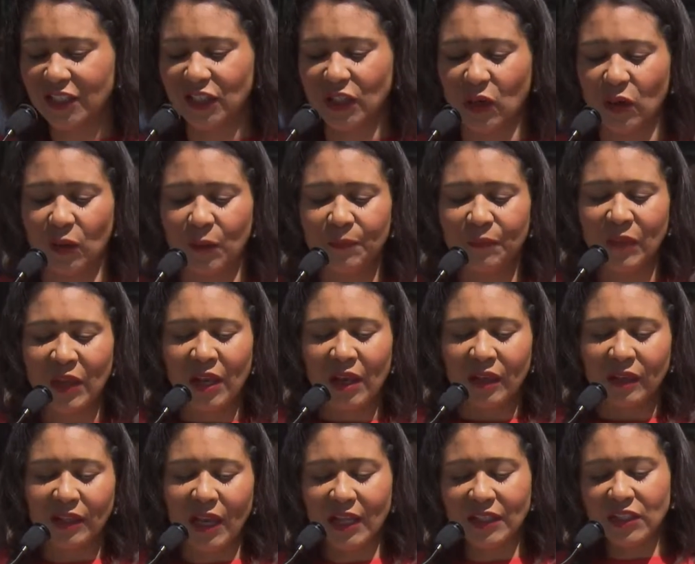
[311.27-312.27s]
So
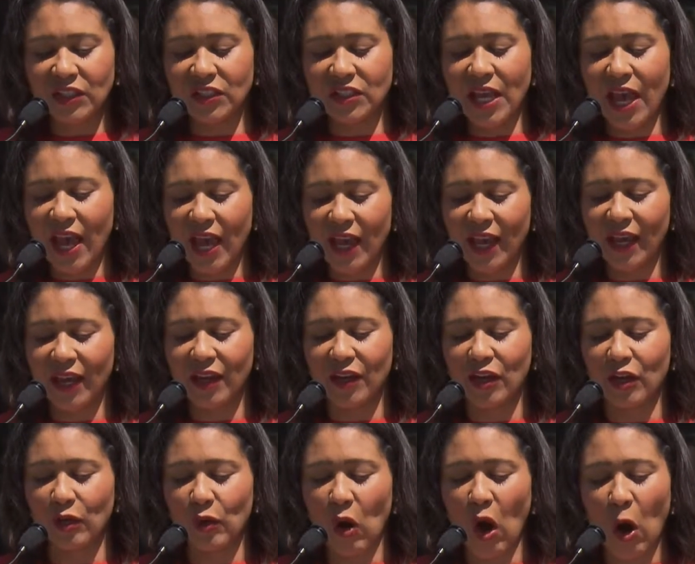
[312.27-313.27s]
let's say
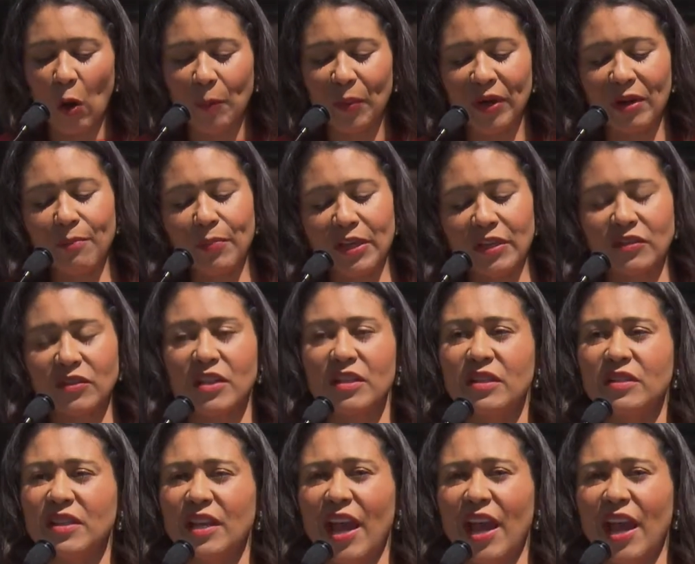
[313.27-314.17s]
you open a business